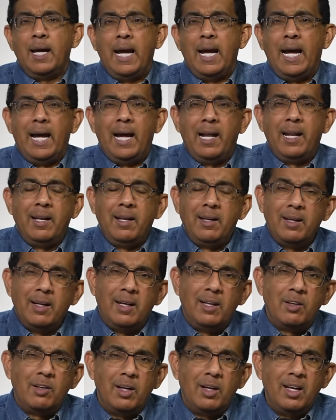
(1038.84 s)
And
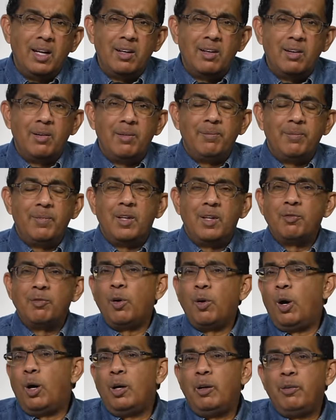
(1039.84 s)
it
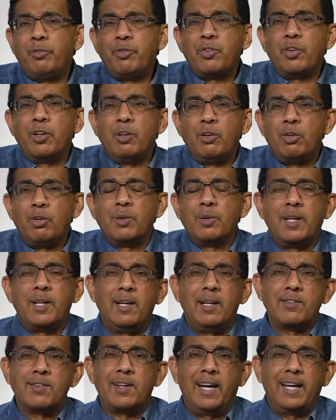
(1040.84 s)
devolves into
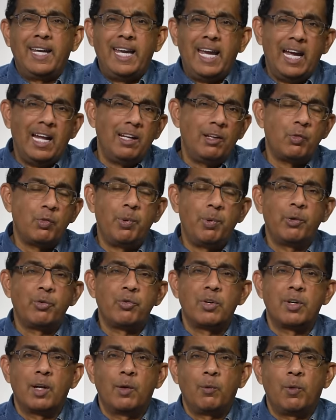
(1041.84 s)
things like Candace
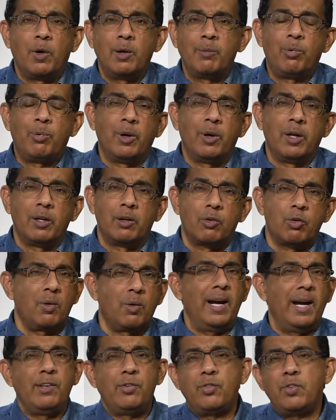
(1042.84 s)
posted at one point,
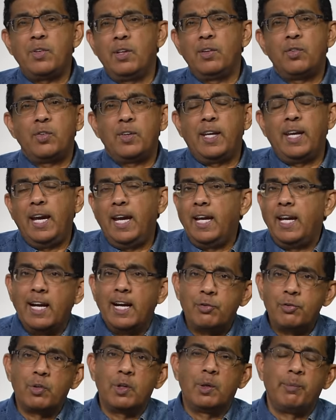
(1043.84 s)
"Christ is King!"
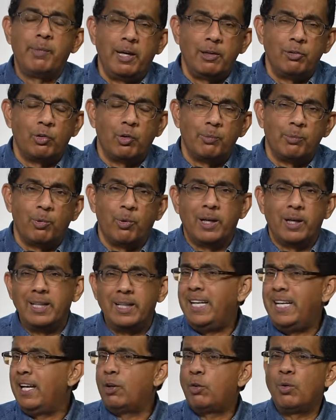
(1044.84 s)
exclamation point,
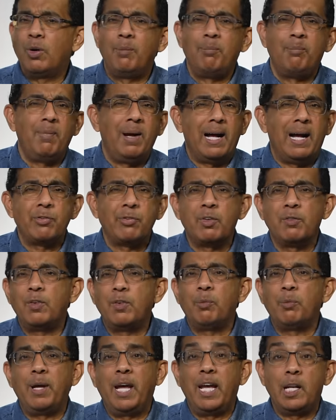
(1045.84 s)
leading to a massive
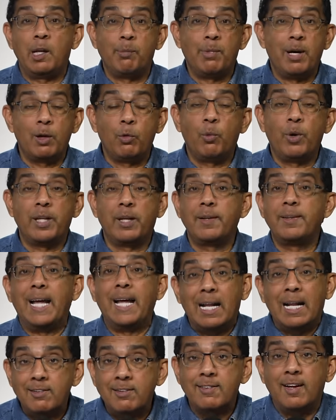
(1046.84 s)
debate about whether
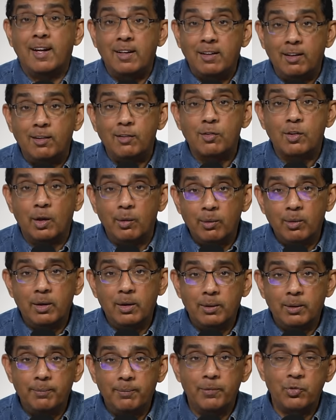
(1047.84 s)
that's
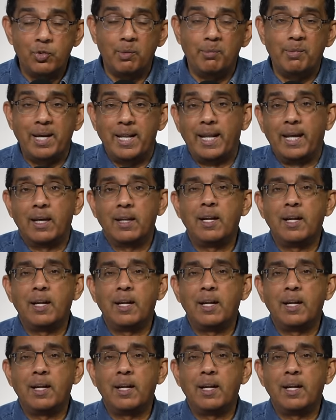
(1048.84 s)
anti-Semitic.